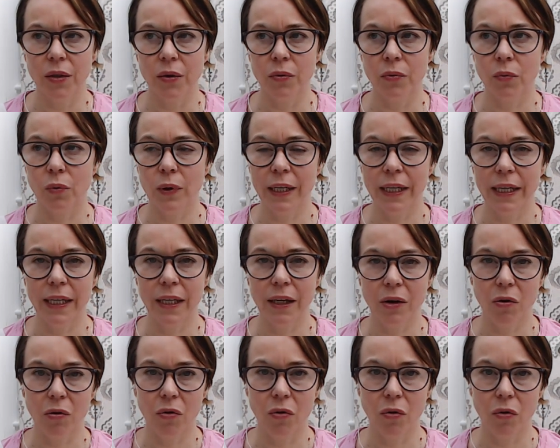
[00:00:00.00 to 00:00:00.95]

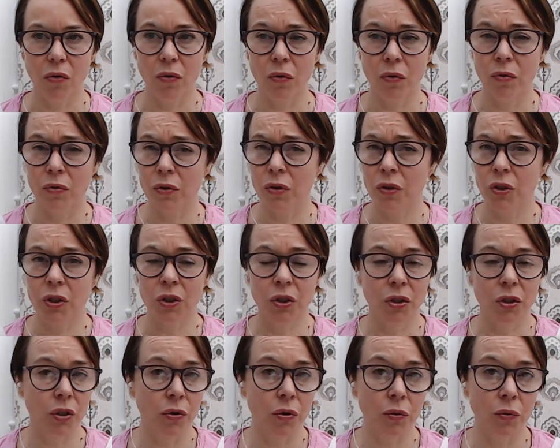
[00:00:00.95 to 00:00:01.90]
willing or
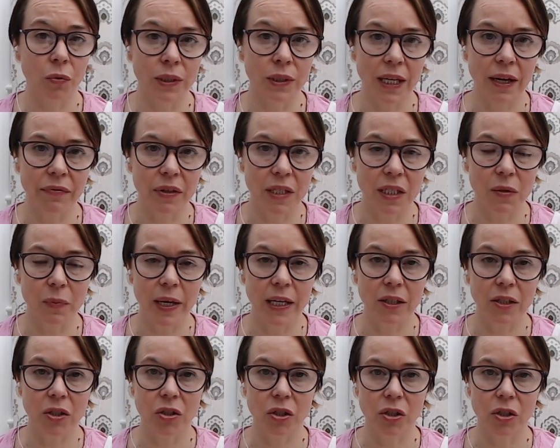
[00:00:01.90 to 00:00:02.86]
just don't always have the
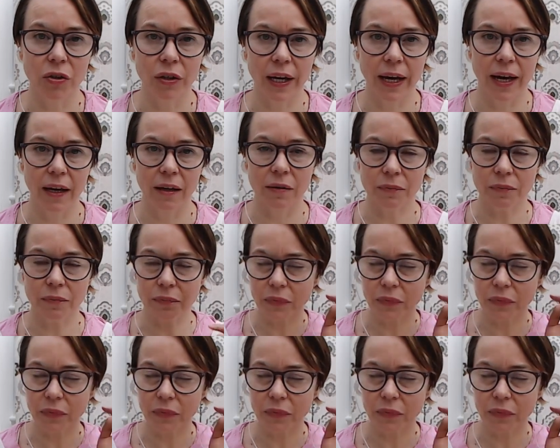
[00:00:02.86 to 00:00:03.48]
space to look at.